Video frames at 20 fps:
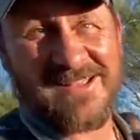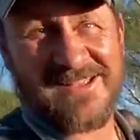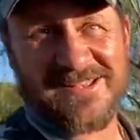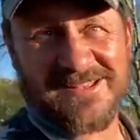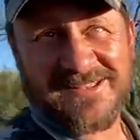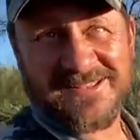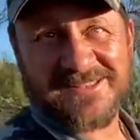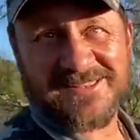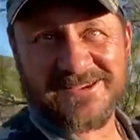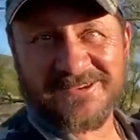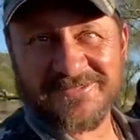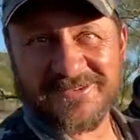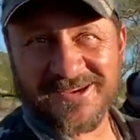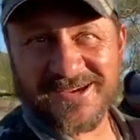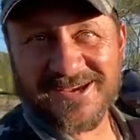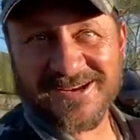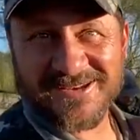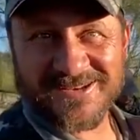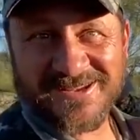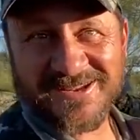I think
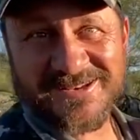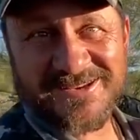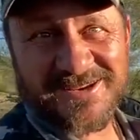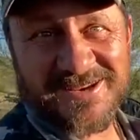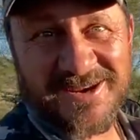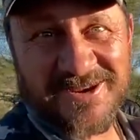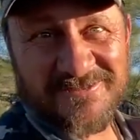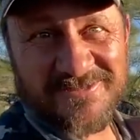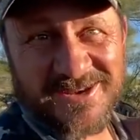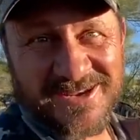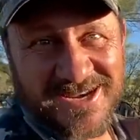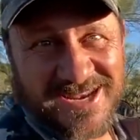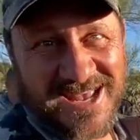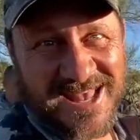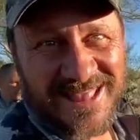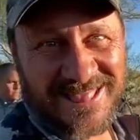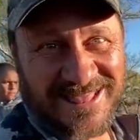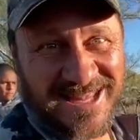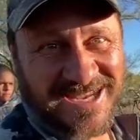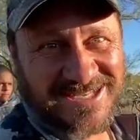we got it done today, buddy.
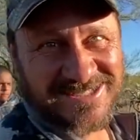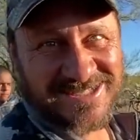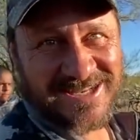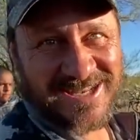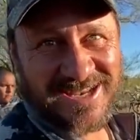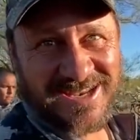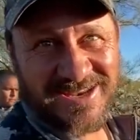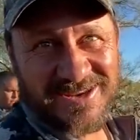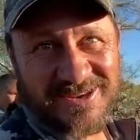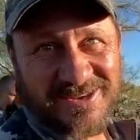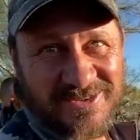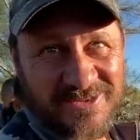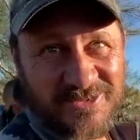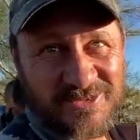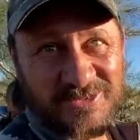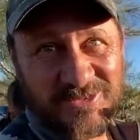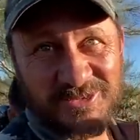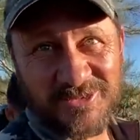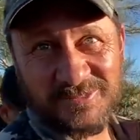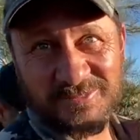Last day,
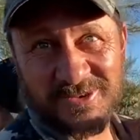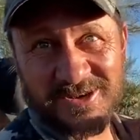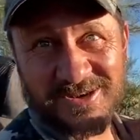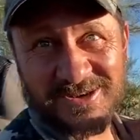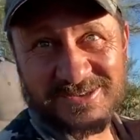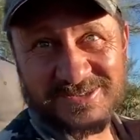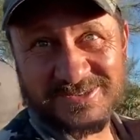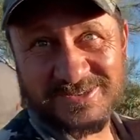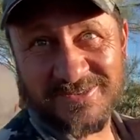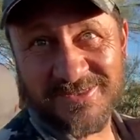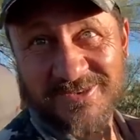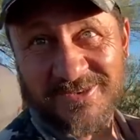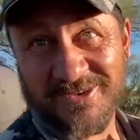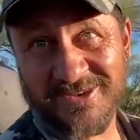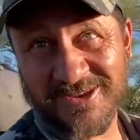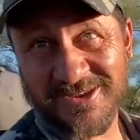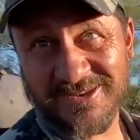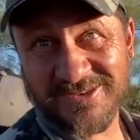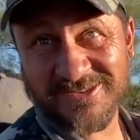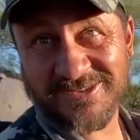2 bucks,
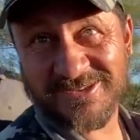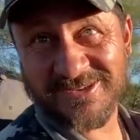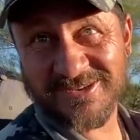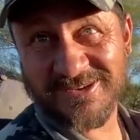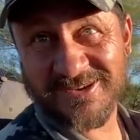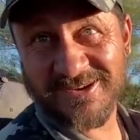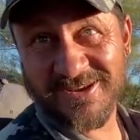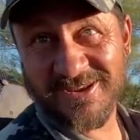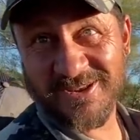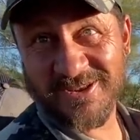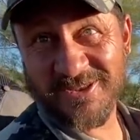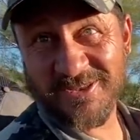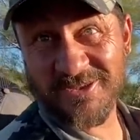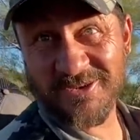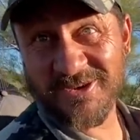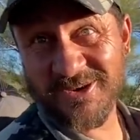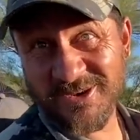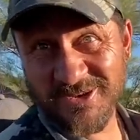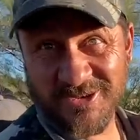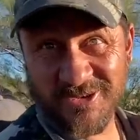30 incher,
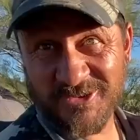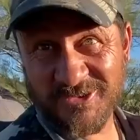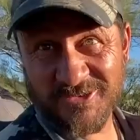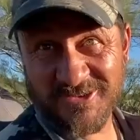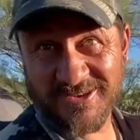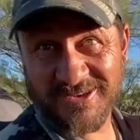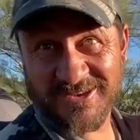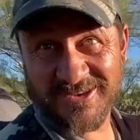32.